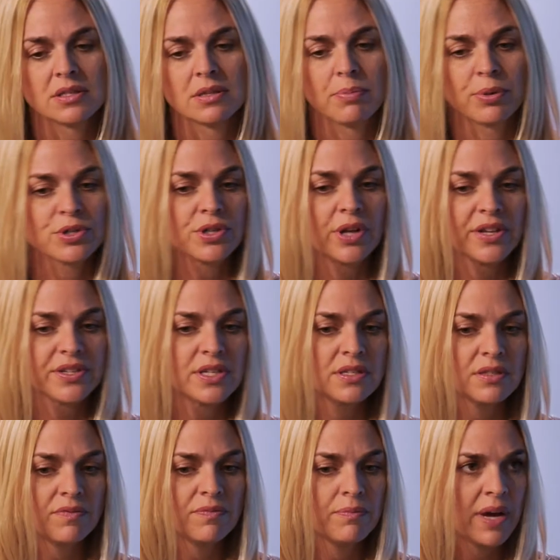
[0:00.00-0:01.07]
the personal health needs
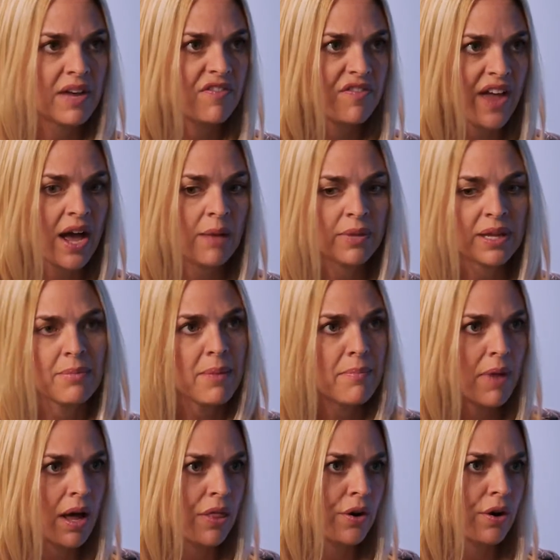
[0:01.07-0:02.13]
of my family, my
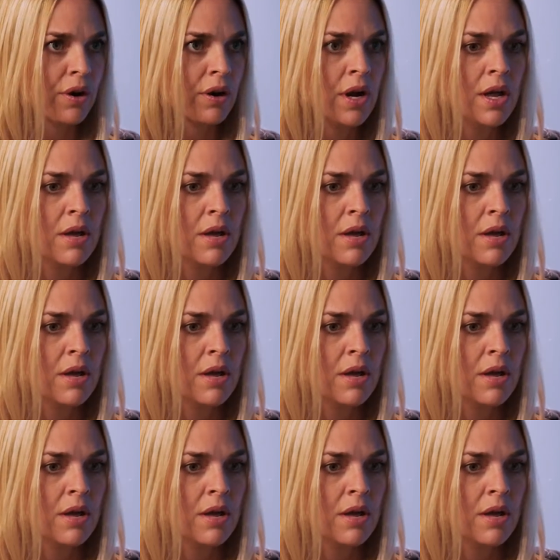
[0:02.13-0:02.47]
mother,